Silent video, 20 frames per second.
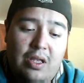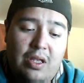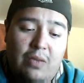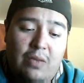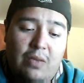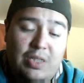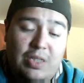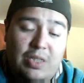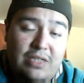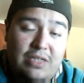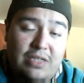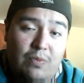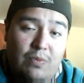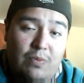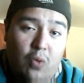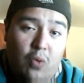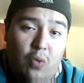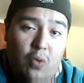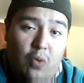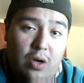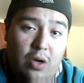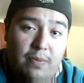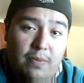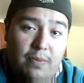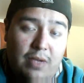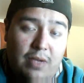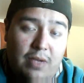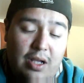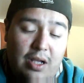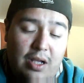which is a more
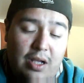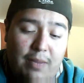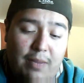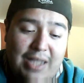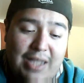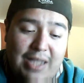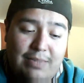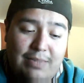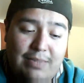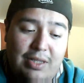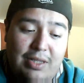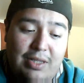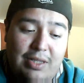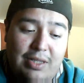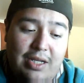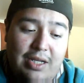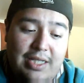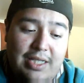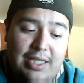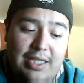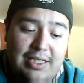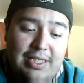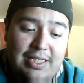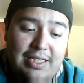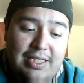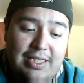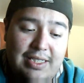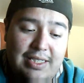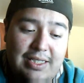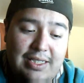possibility
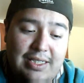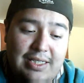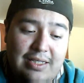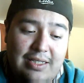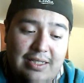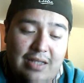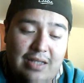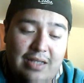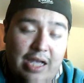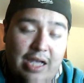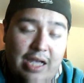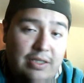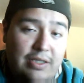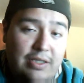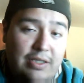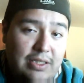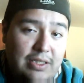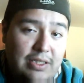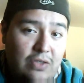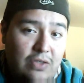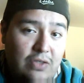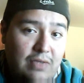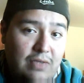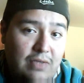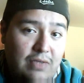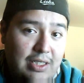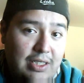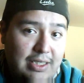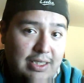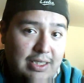since Anderson Silva
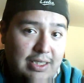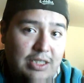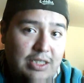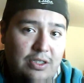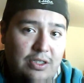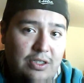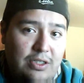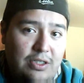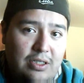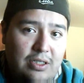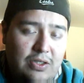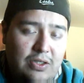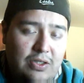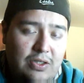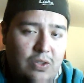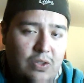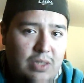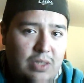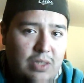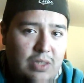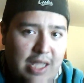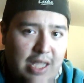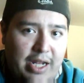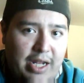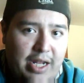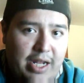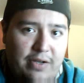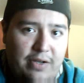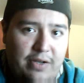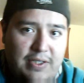is injured, so is Dan
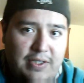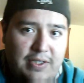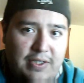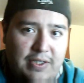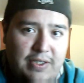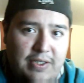Henderson,